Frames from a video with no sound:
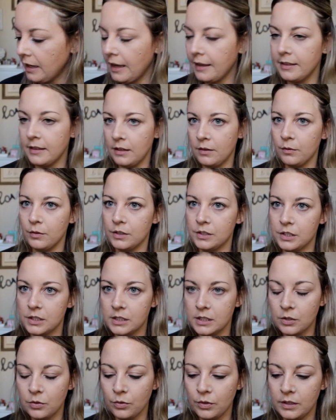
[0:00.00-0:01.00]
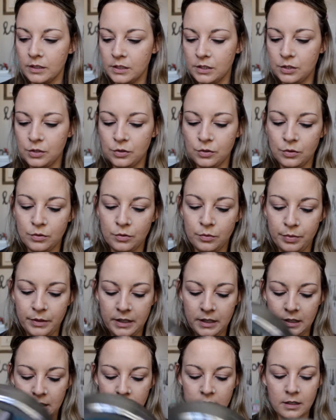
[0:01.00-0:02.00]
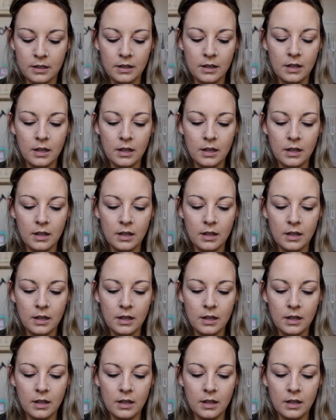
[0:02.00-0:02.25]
and then we're just going to be